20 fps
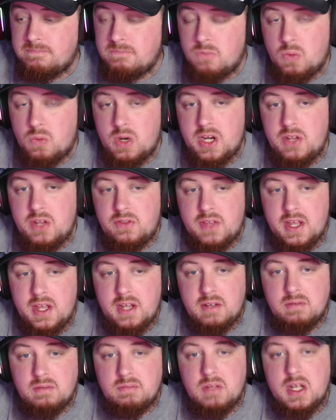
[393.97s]
What do you think?
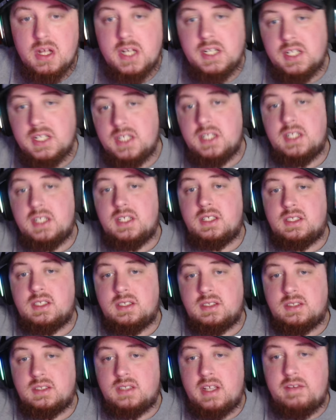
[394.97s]

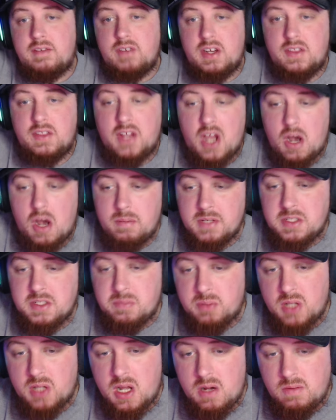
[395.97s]
Leave it in the comments
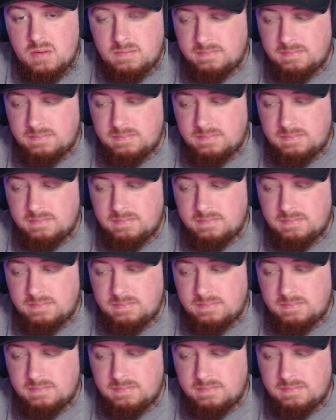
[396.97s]
below.